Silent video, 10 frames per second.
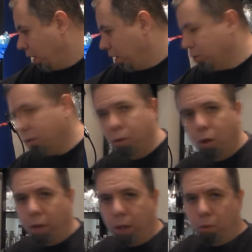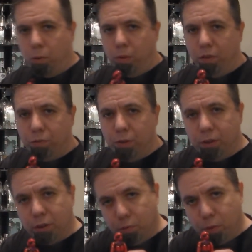I also know I will
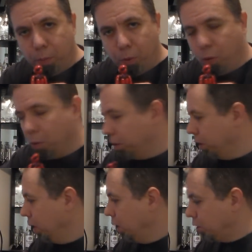reference Ripcord.